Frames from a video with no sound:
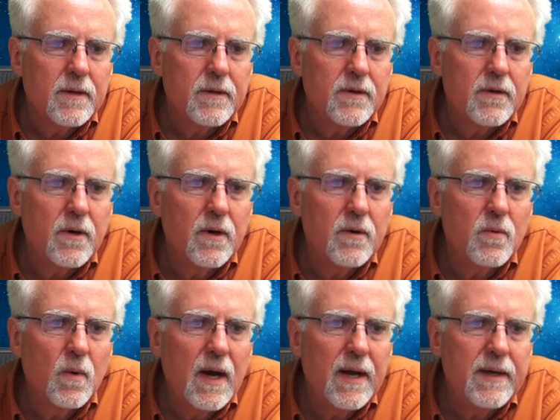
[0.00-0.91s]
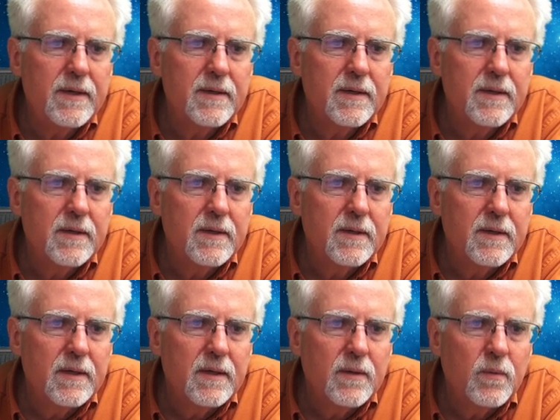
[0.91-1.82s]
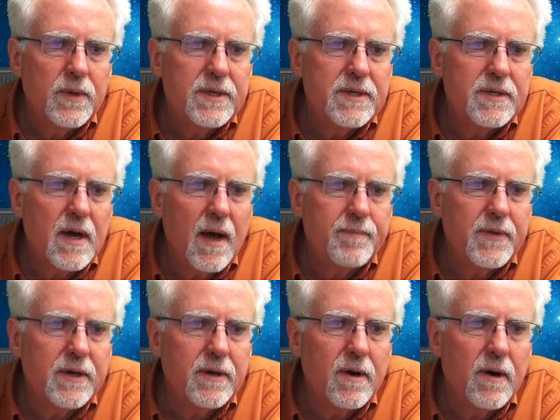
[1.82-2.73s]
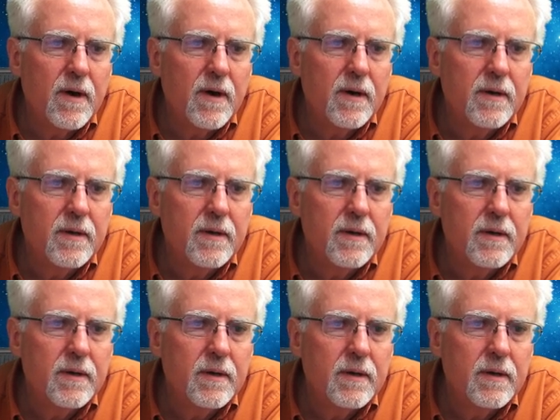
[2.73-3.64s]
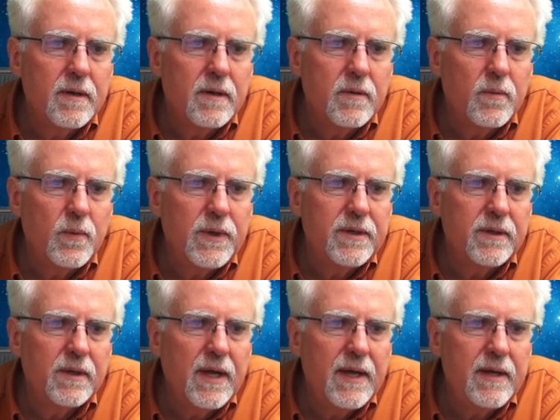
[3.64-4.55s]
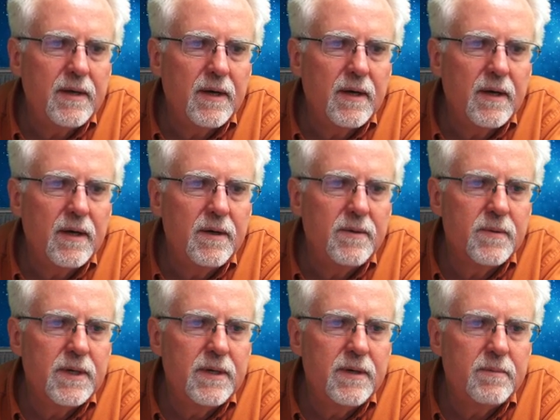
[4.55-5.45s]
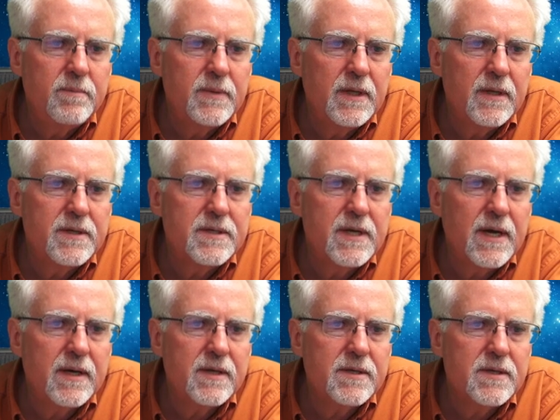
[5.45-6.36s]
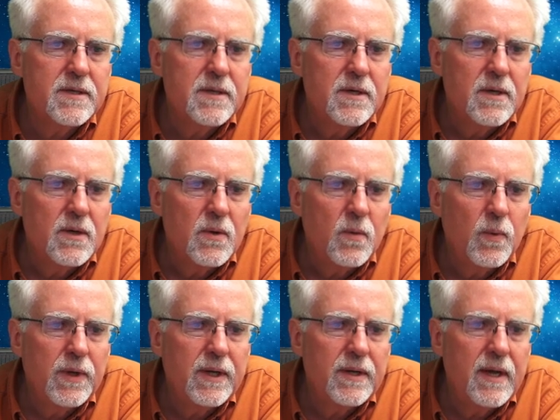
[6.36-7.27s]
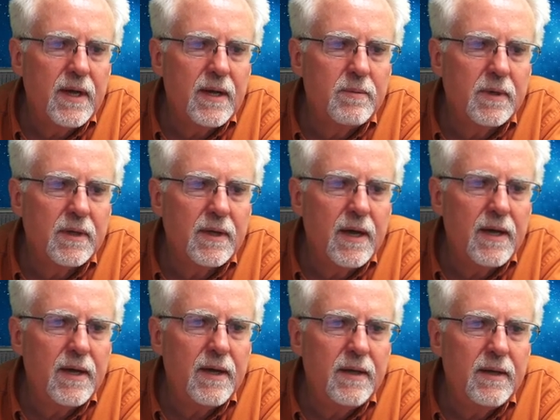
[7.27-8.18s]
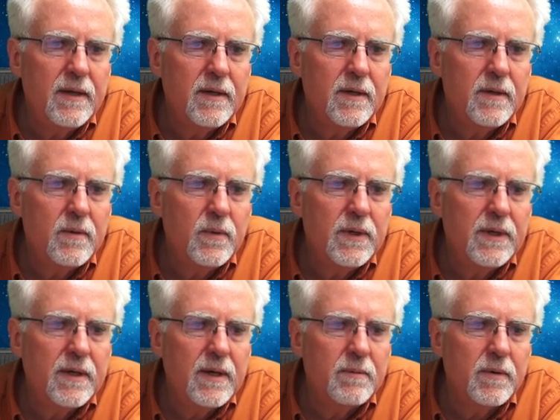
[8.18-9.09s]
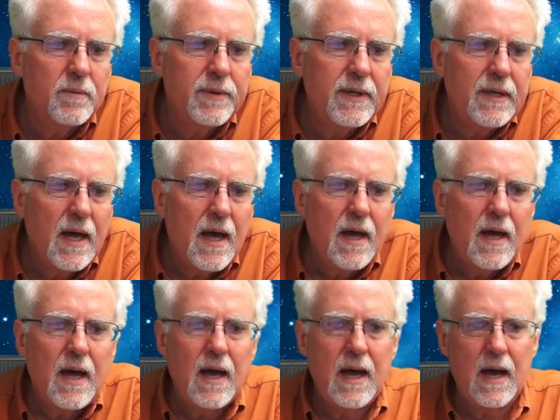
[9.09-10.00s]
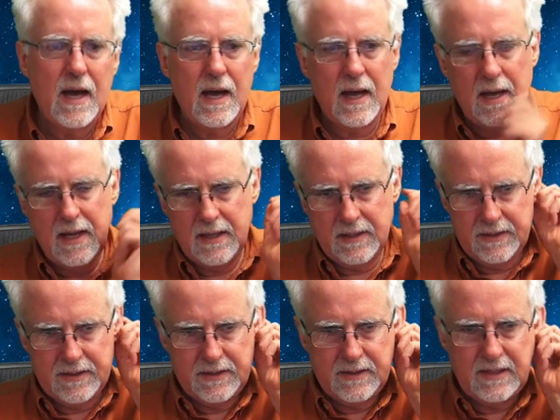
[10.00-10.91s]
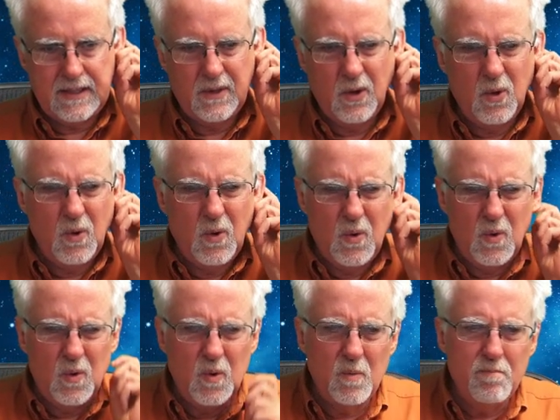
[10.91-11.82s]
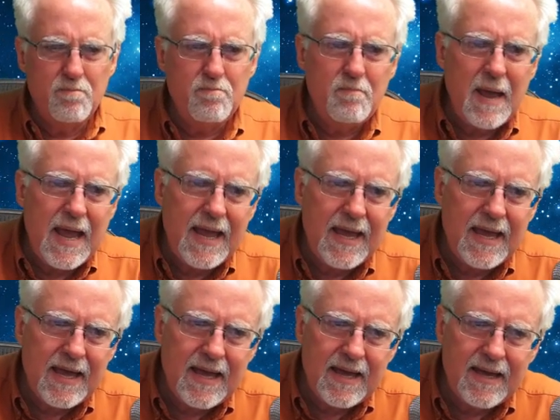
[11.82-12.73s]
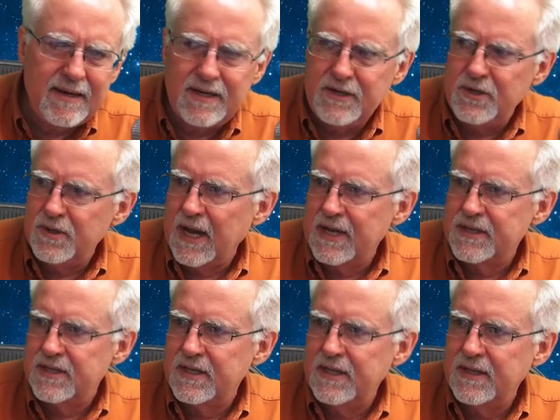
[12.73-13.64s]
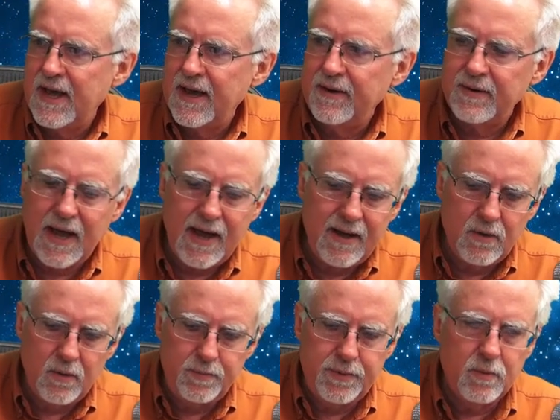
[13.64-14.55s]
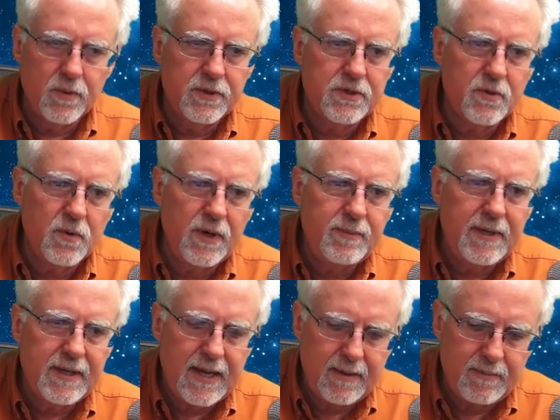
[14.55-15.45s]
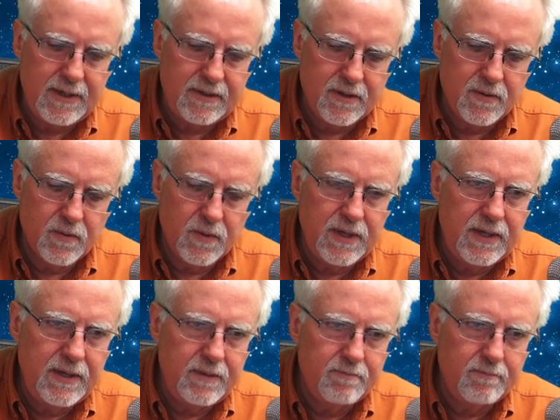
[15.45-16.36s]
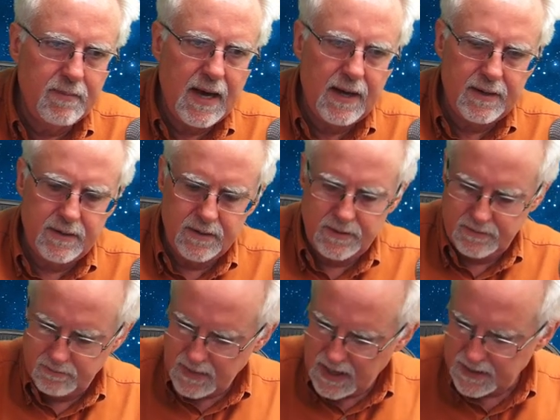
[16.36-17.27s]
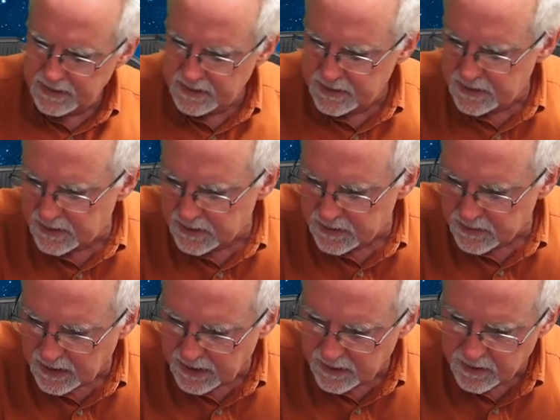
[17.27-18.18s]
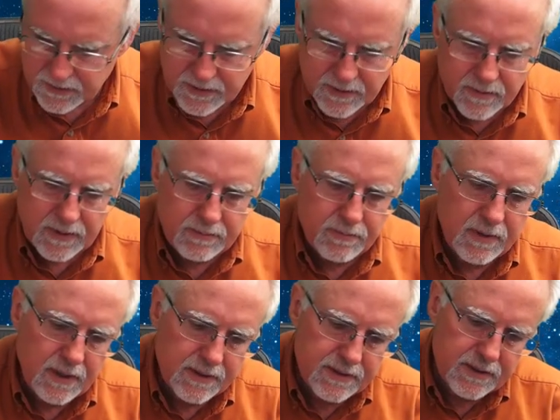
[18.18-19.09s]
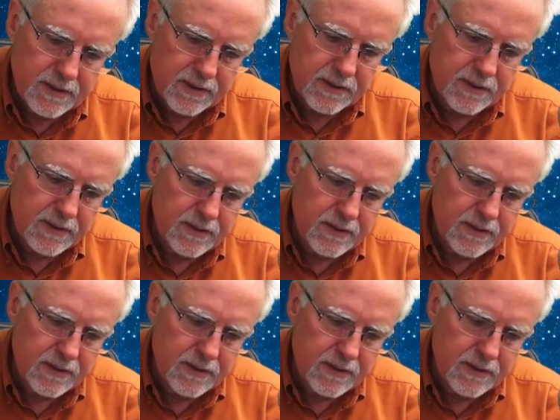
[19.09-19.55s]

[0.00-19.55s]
turn right. We stop the car. We delay one hundred milliseconds. We enable A. We enable B. Uh, let's see. Oh, man. Did you guys see that? I hope you were screaming at me. Degree mi minus six, right? Or degree plus six.